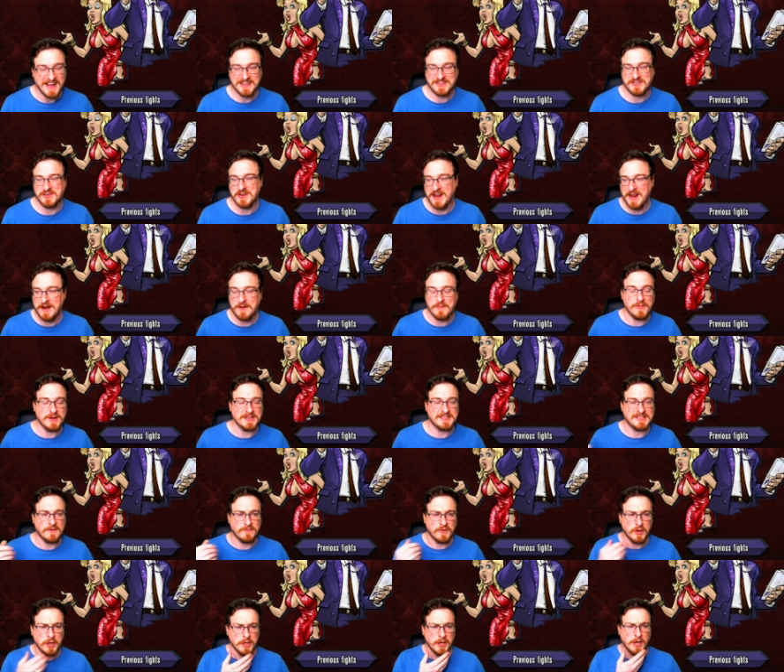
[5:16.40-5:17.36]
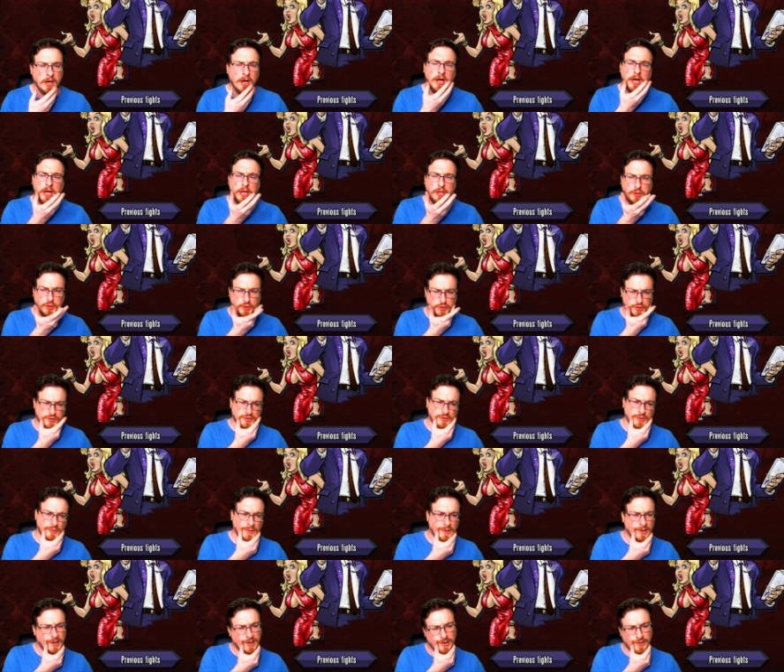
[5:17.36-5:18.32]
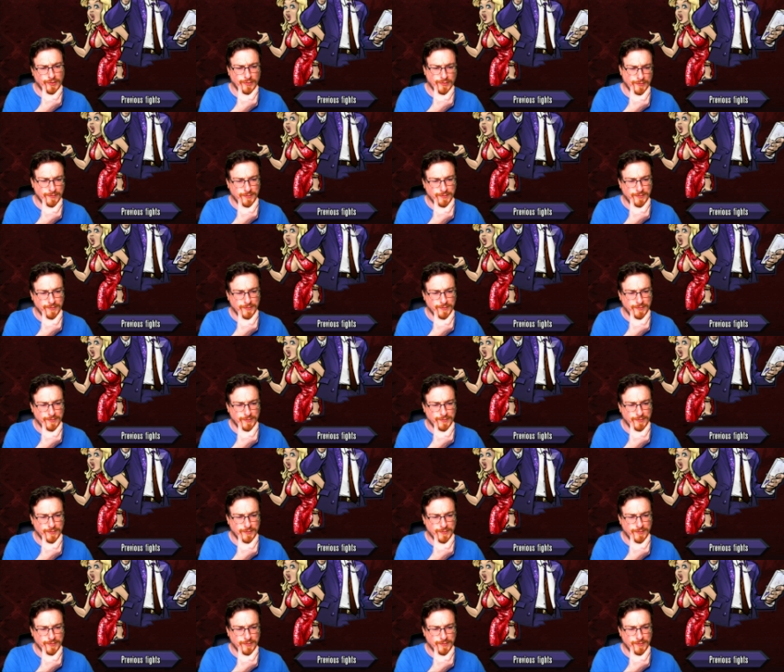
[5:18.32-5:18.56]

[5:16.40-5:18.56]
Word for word: I should edit myself. Oh, you're so I know the